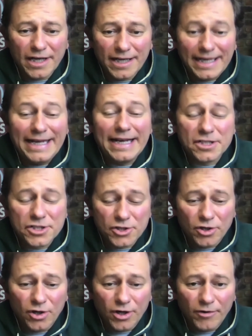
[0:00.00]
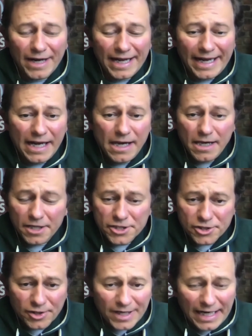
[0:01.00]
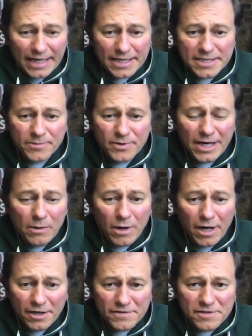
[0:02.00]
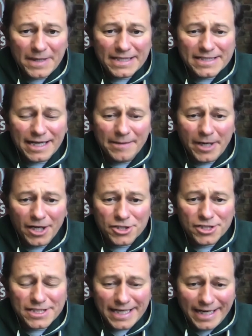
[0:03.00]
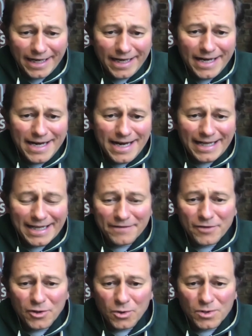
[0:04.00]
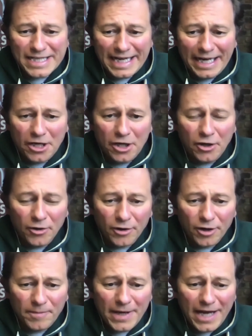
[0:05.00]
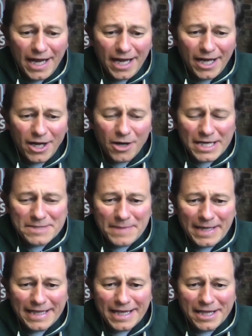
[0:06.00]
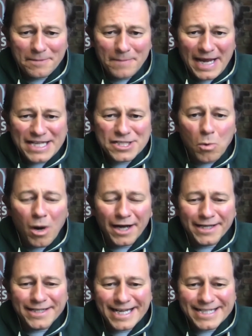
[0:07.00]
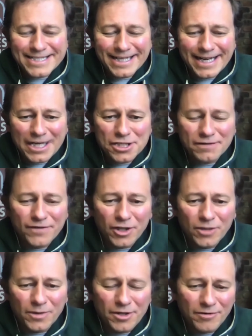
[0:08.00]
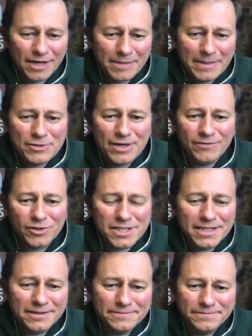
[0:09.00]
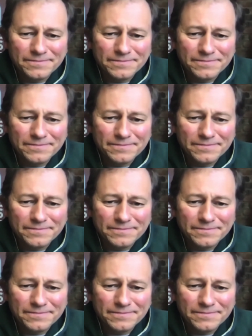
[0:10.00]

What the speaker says: leading a strong array. Australia, some great wine. You spent time in Argentina, and then of course in Europe. Where's been the best wine destination for you on your rugby travels?